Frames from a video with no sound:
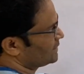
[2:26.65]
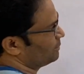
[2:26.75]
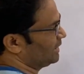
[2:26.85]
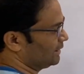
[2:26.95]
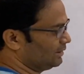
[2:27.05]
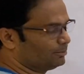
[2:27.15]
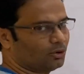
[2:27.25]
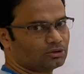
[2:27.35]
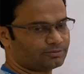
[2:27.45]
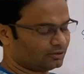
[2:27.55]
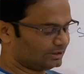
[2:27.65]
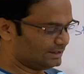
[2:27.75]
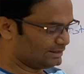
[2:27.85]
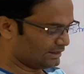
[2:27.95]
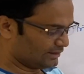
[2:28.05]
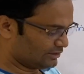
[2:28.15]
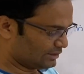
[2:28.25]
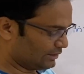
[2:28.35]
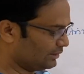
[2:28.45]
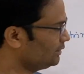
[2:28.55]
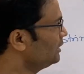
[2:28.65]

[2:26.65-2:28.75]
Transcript: make in the box for the easy understanding,